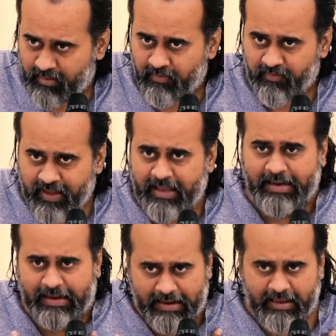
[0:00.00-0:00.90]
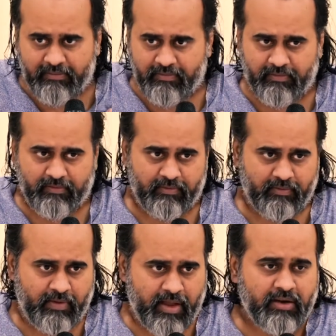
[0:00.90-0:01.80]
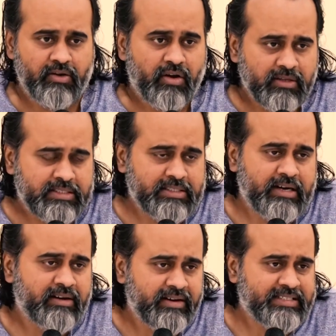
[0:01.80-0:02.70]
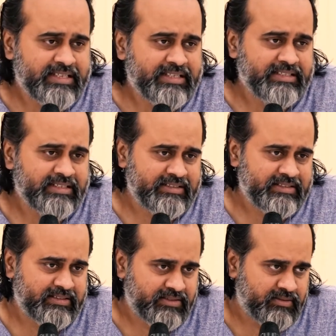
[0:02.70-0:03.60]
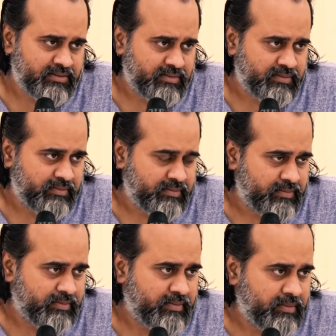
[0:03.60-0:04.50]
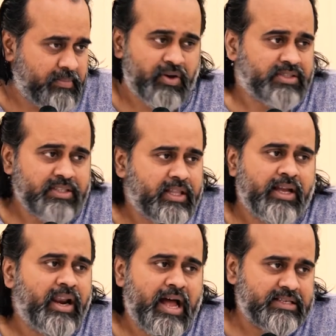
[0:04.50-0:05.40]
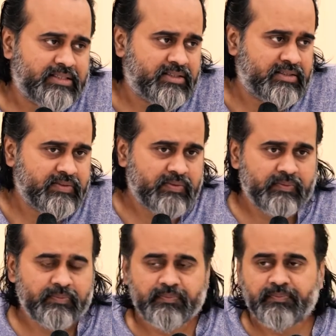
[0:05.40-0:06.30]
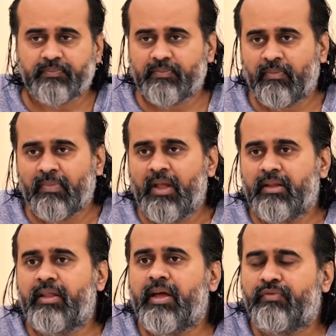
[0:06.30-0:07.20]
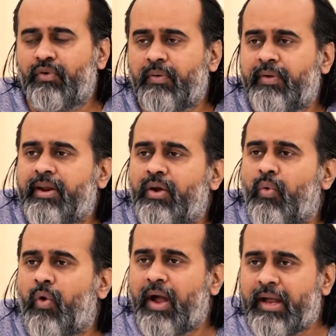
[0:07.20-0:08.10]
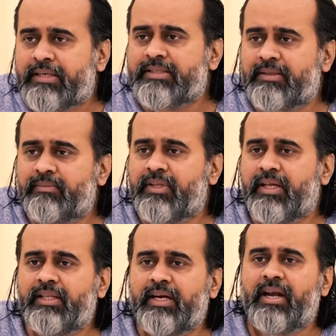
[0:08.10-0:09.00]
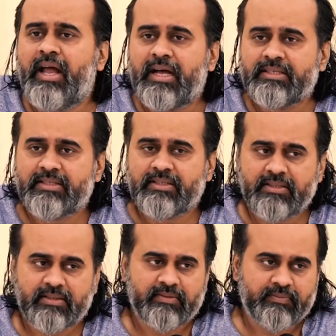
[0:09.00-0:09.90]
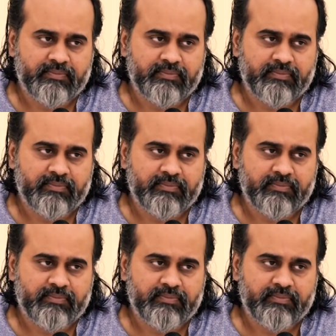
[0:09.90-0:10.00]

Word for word: We live in constant restlessness because nothing lasts. Therefore, we require something that lasts.